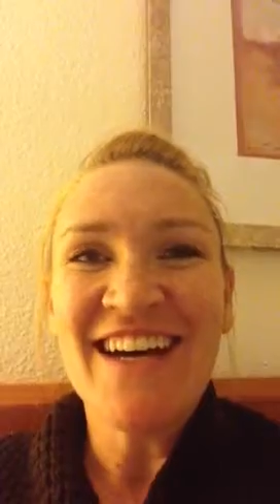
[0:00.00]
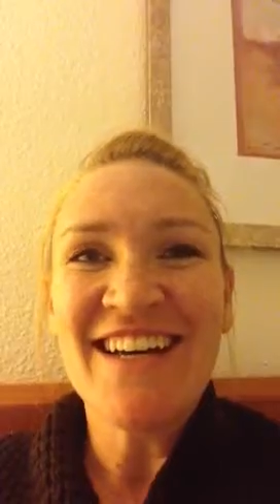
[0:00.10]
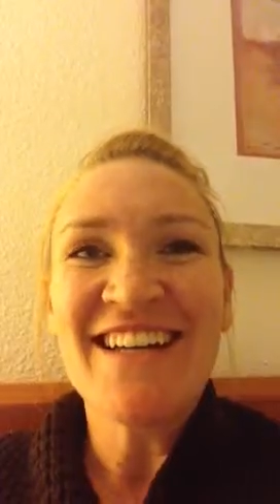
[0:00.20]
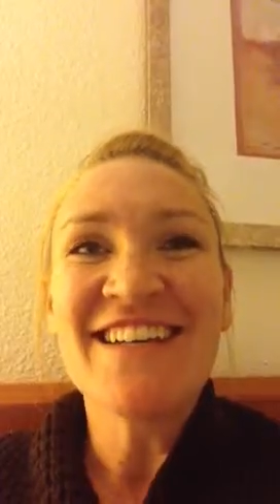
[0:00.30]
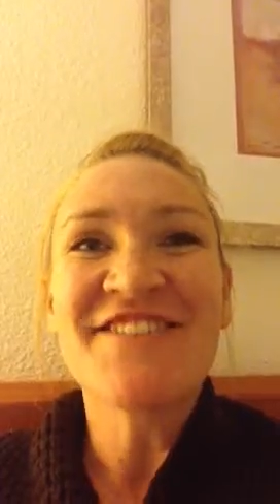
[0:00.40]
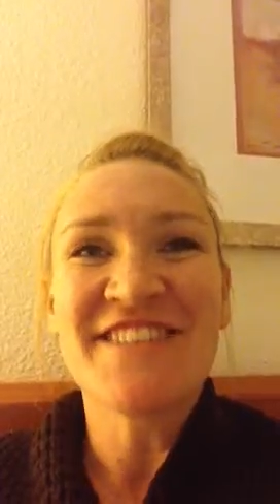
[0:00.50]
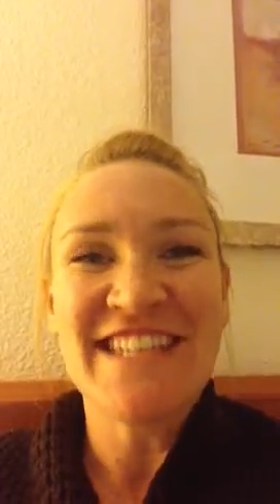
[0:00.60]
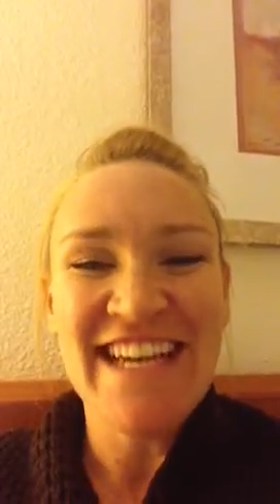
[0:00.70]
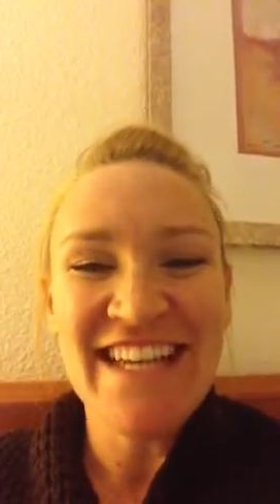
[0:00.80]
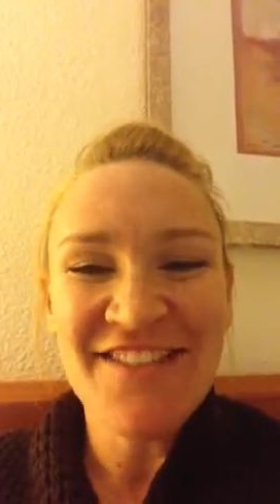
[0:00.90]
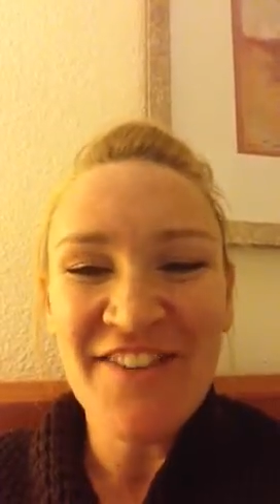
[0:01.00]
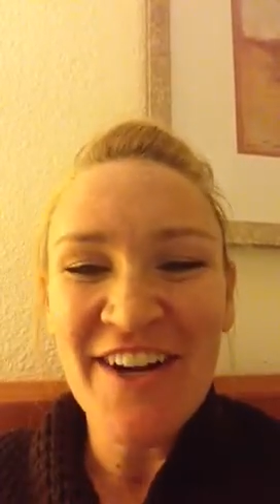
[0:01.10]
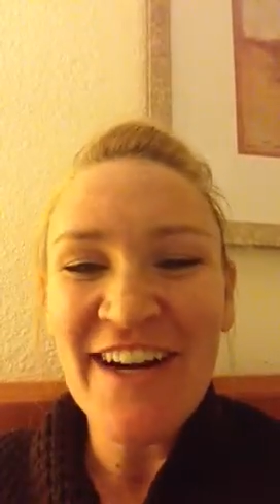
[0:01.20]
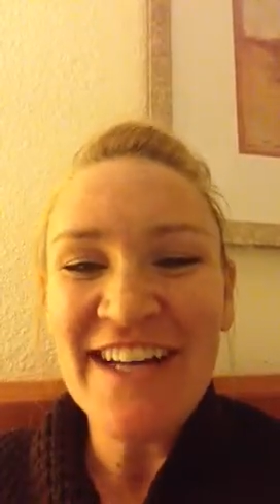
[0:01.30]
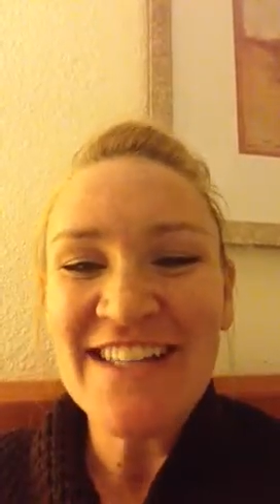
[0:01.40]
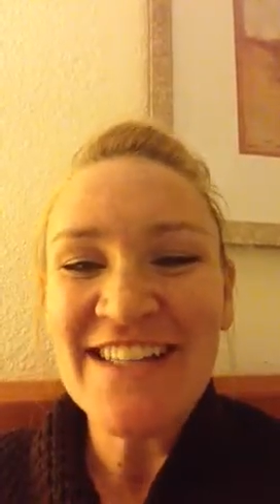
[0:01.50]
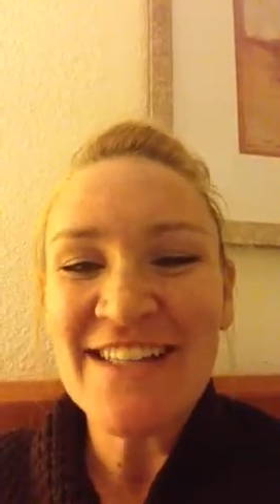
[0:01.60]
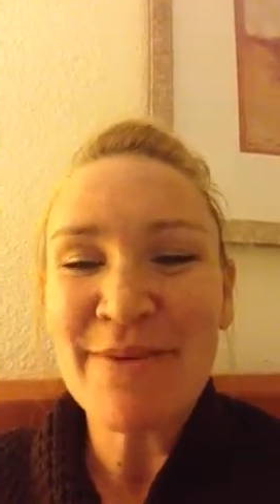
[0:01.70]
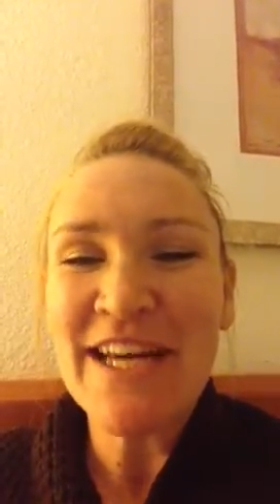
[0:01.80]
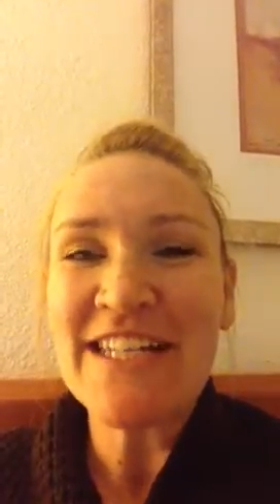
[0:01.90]
an interesting
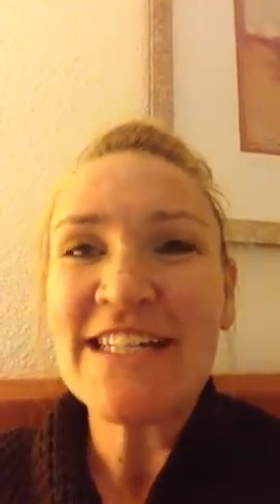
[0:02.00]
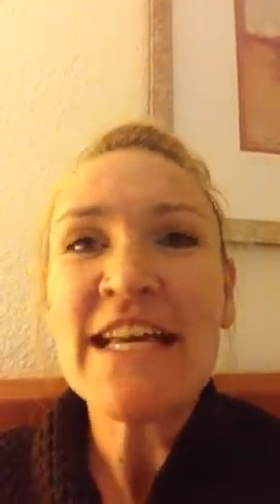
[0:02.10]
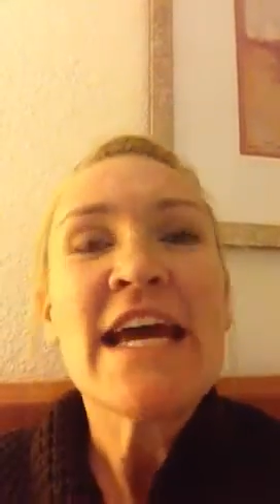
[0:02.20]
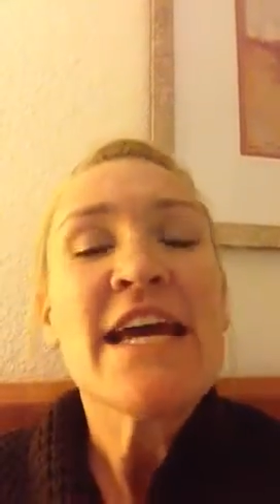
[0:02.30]
experience because